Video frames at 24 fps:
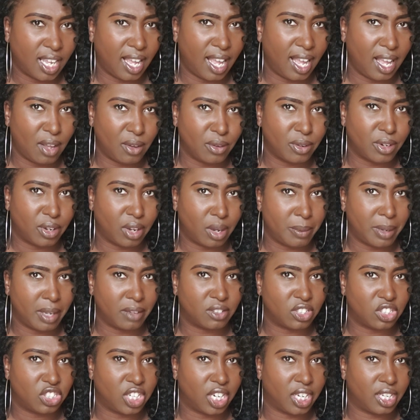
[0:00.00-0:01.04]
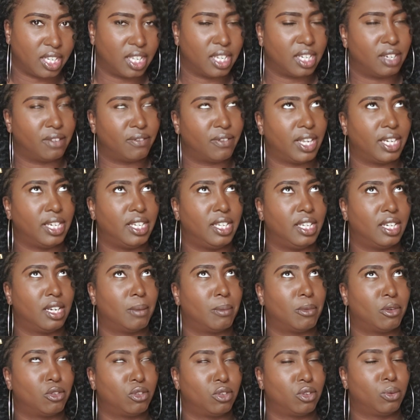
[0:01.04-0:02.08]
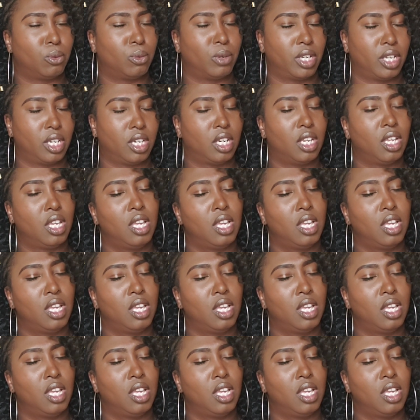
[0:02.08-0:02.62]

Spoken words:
I don't know. I'll have to check that, and if I didn't, I'm gonna do one.